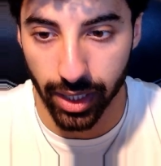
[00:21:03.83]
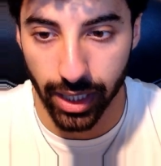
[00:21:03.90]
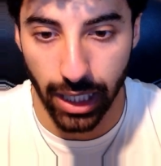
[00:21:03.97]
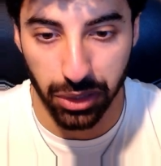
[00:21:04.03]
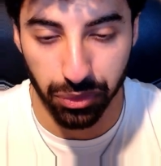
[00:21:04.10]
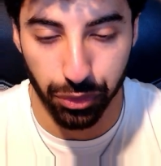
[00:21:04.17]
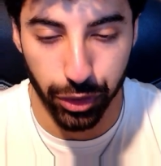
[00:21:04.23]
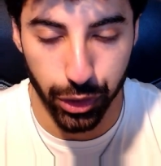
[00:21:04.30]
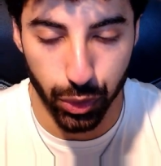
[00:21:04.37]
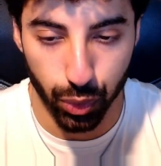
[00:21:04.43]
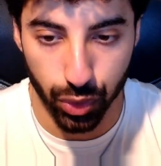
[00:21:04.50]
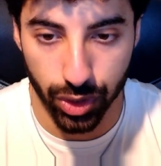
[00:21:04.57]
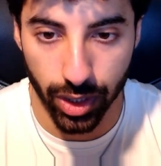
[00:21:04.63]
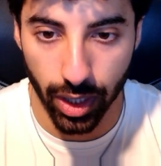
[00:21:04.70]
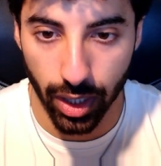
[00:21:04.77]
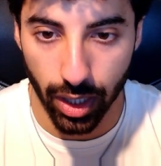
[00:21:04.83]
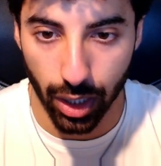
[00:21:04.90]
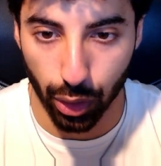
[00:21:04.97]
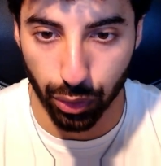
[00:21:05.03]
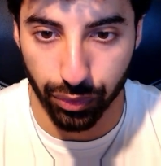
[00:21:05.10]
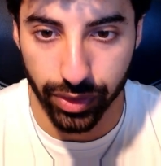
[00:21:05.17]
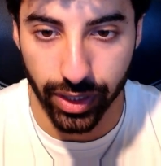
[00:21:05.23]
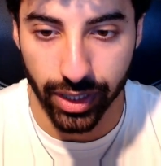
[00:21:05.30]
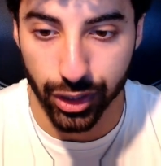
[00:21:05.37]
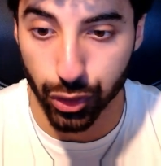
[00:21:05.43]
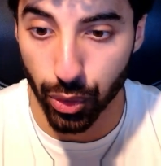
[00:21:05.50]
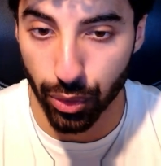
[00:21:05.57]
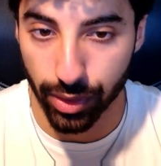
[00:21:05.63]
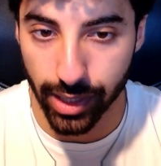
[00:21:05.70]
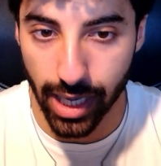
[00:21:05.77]
kind of reuse a lot of the things
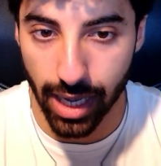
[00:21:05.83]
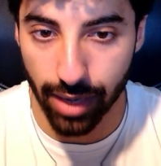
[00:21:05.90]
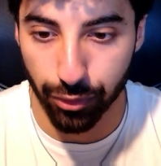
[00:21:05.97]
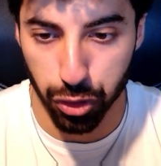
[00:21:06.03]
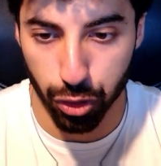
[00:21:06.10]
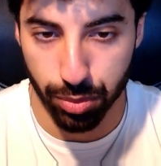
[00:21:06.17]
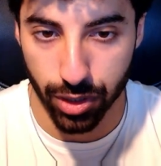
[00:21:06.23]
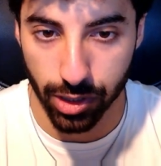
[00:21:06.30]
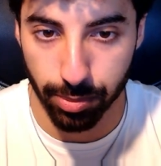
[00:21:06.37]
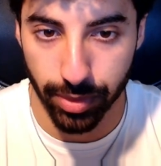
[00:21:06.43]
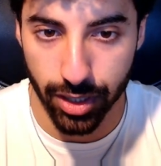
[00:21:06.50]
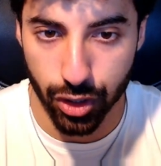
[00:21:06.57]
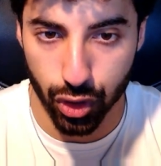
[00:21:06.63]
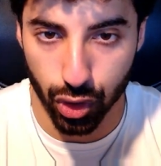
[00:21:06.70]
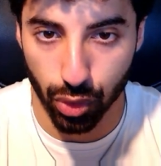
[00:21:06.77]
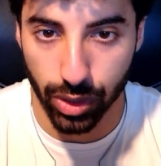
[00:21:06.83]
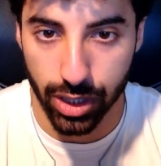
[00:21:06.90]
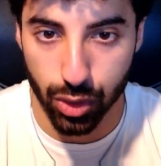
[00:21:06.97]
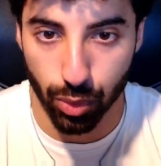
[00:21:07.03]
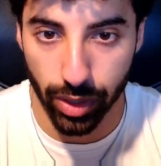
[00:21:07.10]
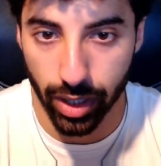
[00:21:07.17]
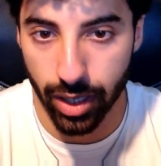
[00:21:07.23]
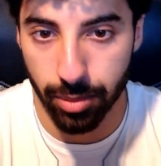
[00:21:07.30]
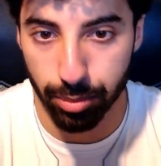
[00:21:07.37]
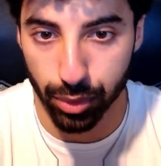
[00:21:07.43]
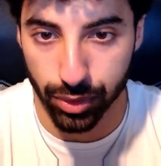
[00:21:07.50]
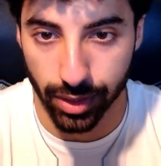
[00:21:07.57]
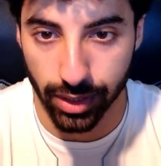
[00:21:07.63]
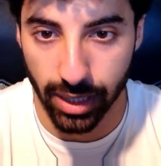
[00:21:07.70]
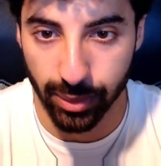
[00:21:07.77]
you already have on your product page. So that's why I
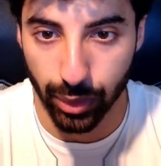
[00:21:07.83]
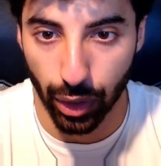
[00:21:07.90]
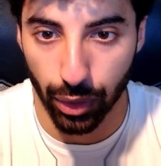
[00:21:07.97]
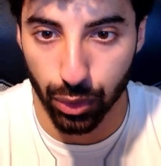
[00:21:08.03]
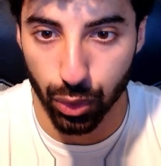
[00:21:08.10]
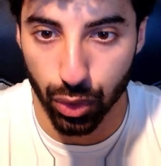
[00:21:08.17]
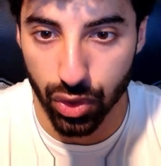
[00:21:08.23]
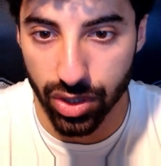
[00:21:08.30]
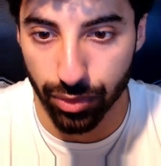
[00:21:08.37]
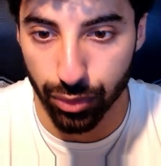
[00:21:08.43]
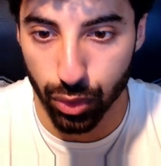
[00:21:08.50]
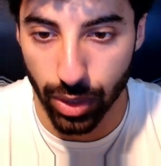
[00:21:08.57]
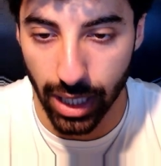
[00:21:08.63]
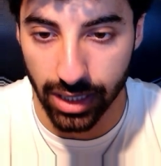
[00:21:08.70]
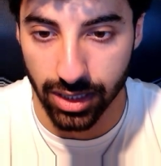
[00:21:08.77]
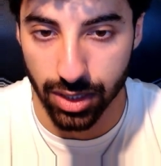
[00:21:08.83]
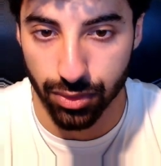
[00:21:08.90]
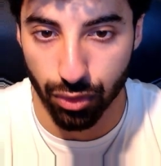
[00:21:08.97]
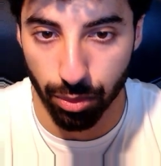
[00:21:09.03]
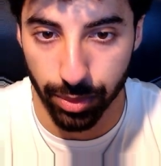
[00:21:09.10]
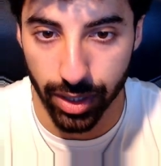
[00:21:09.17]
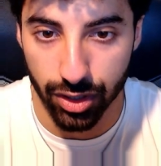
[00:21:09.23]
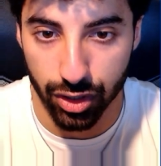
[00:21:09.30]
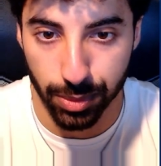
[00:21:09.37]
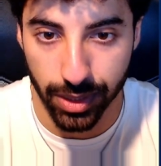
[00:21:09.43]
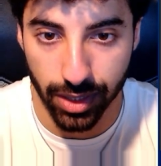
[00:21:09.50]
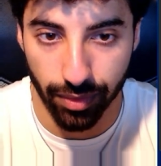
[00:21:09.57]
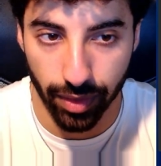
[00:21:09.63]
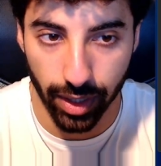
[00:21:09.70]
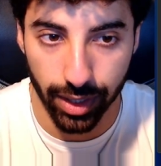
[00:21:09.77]
imported them. I'm going to use a few assets from here
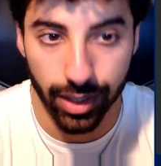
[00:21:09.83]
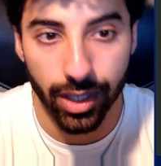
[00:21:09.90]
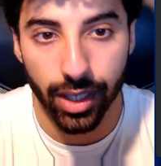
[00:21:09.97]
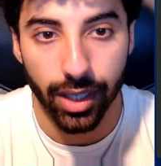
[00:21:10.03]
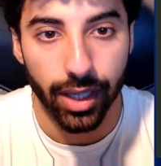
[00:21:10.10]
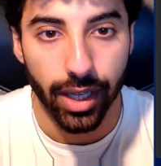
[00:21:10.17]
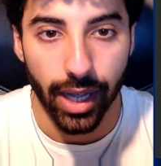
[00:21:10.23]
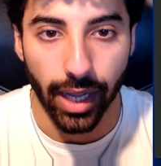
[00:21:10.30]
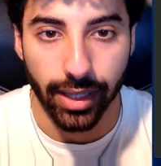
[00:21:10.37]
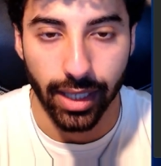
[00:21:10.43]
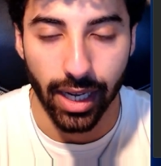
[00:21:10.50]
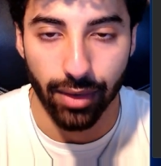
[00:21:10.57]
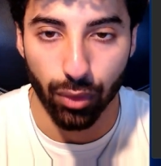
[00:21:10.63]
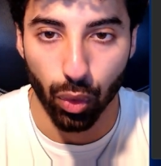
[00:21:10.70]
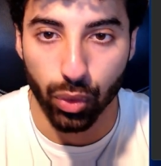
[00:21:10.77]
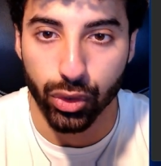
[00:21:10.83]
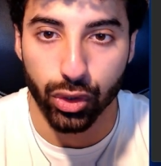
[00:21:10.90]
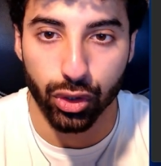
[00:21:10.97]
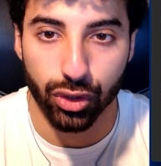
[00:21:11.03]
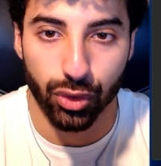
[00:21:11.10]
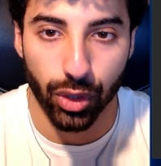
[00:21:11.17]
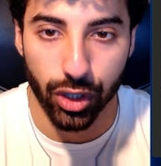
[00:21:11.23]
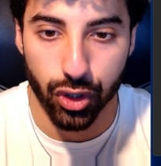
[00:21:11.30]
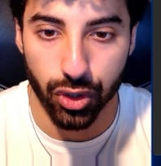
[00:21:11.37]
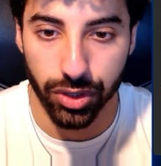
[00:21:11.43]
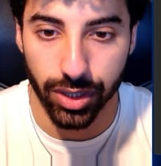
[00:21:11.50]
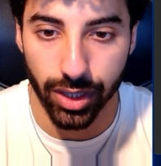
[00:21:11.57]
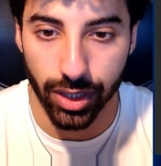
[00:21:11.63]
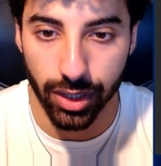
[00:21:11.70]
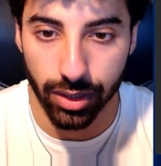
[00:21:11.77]
specifically. And then I've also structured
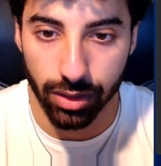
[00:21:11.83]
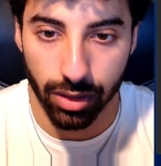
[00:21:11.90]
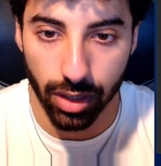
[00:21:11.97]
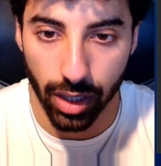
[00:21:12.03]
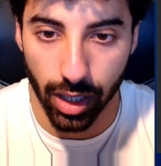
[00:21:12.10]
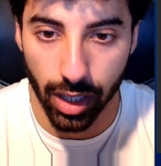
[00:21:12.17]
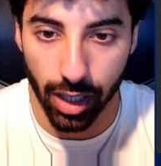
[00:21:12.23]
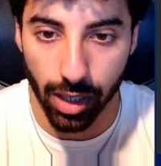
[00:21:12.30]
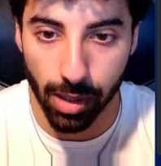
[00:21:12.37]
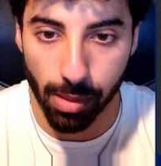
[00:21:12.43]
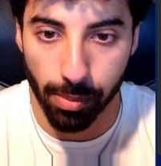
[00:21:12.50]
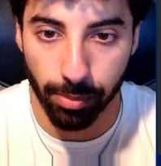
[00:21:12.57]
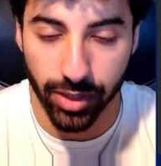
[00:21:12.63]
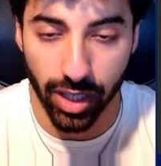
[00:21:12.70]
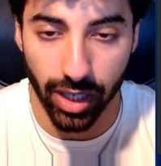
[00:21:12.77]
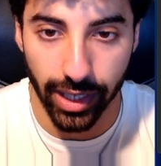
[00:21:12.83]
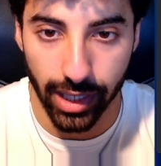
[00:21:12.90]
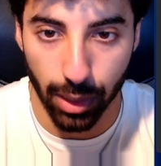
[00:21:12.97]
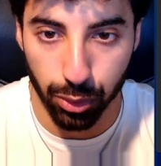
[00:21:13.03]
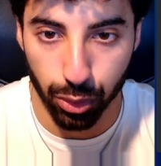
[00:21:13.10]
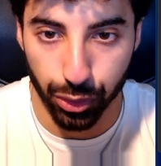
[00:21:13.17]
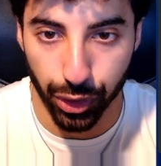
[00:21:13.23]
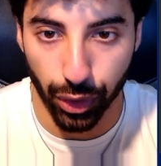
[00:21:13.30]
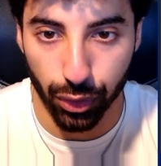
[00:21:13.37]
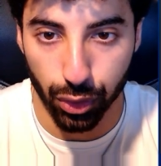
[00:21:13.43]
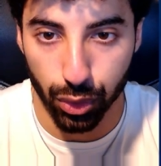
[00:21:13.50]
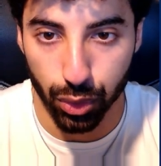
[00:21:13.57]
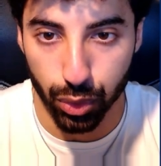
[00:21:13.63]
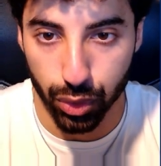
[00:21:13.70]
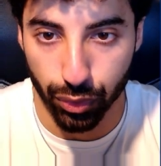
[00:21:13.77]
here the layout we're going
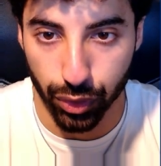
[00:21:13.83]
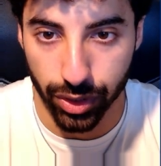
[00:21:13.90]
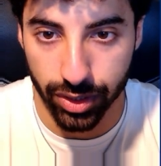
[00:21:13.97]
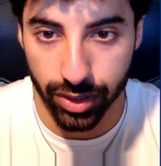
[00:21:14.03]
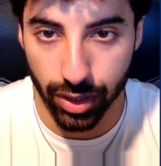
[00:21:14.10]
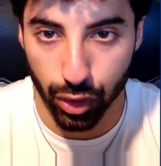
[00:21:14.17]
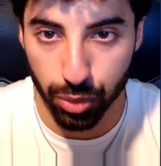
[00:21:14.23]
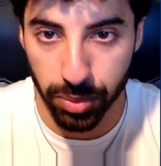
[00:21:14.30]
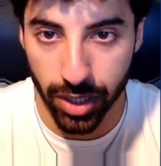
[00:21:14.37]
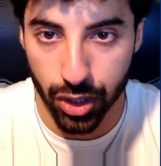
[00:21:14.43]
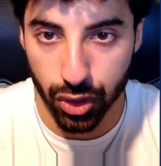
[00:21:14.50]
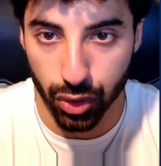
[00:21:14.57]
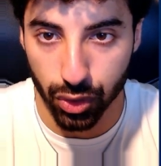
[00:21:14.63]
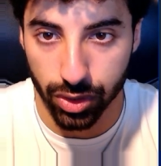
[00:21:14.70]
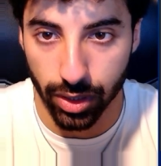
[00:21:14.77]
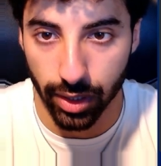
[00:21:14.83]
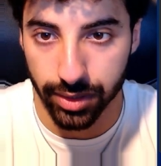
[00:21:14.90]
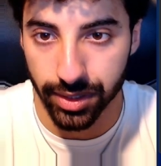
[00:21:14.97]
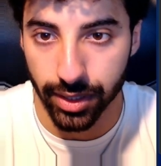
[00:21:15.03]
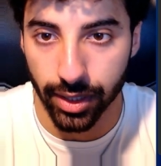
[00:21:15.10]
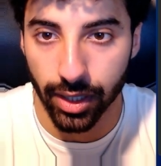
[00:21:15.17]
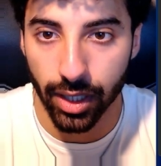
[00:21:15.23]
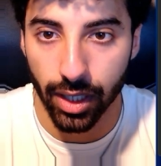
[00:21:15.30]
to use for the sales page. So starting